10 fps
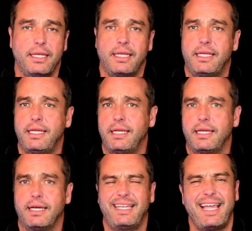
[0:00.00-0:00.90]
He
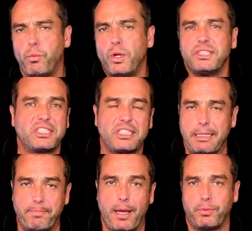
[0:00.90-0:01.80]
had one
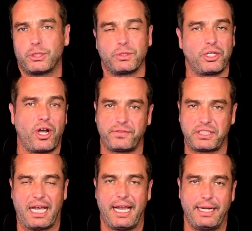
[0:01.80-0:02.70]
slip up, which was an
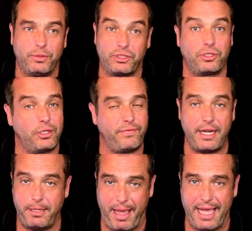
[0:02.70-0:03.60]
offside, which could have
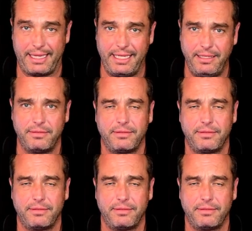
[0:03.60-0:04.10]
ended badly.